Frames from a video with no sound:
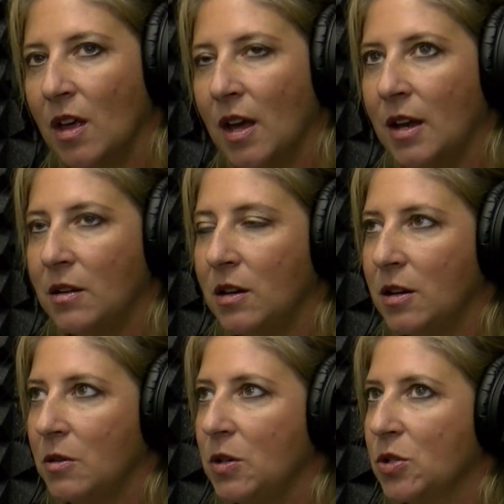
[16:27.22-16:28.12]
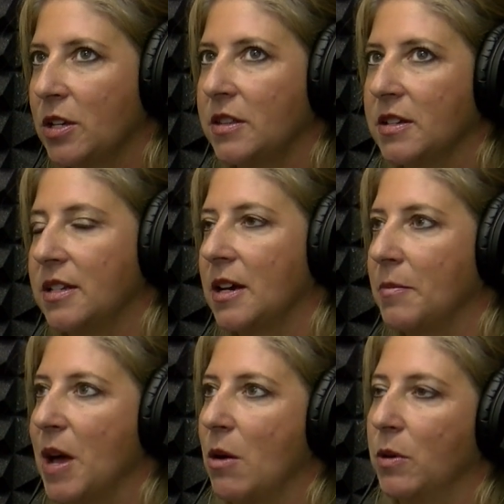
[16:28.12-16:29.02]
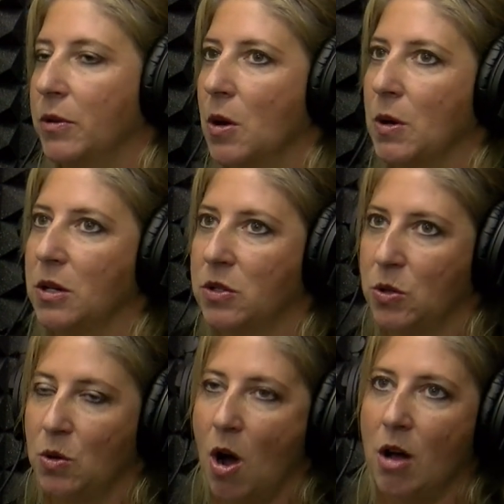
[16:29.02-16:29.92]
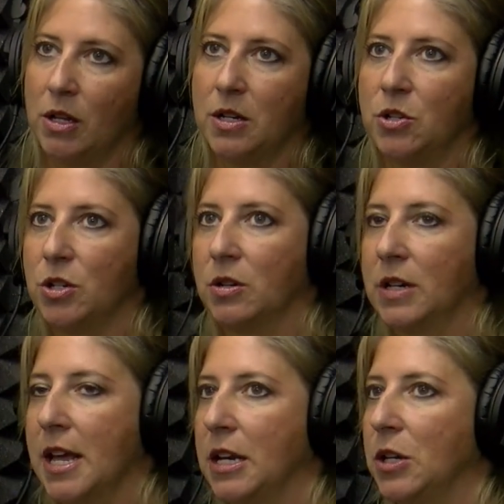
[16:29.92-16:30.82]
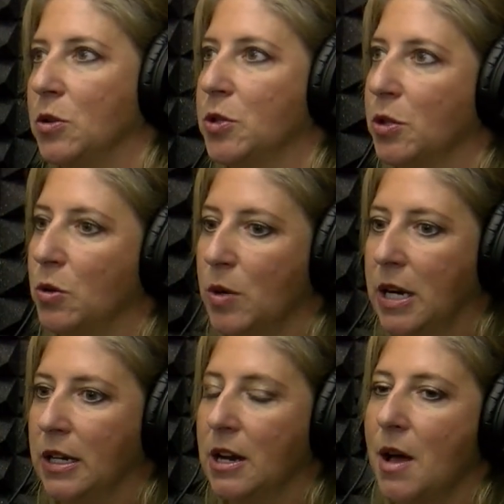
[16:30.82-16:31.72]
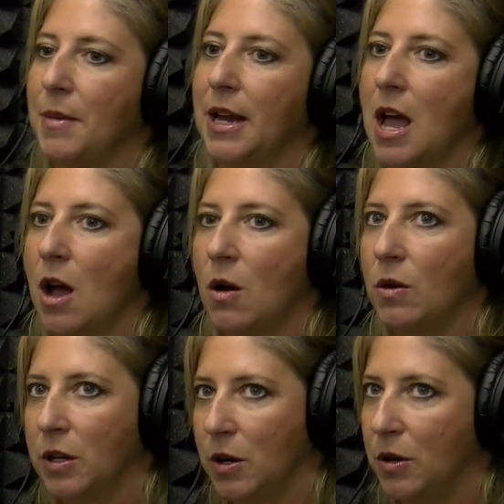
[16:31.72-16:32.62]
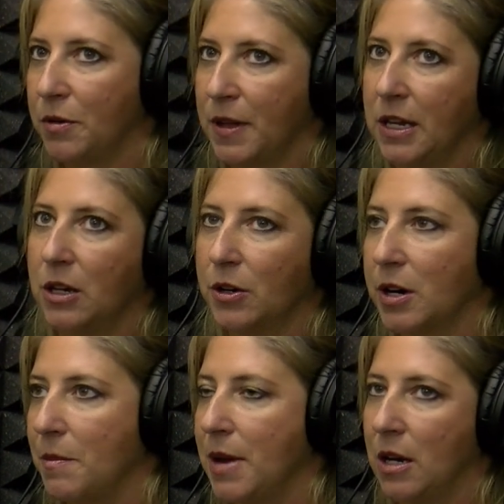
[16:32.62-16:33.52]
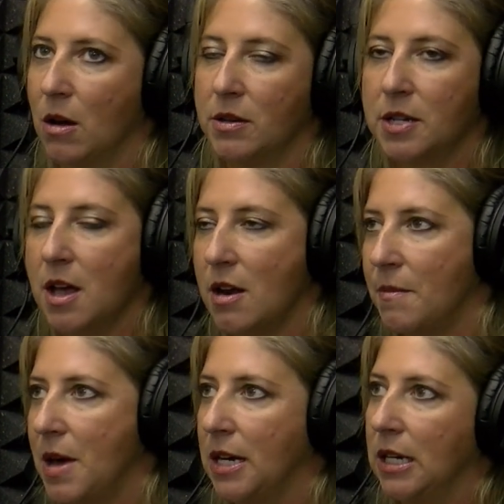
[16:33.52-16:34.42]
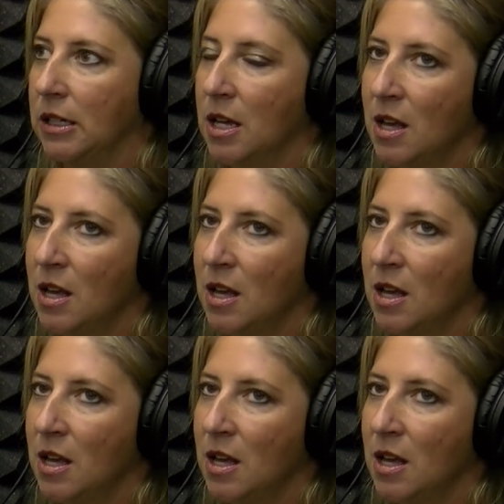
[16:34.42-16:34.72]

And, usually the stigma with going to college and getting your degree and coming out, you're thinking you're going to make a ton of money.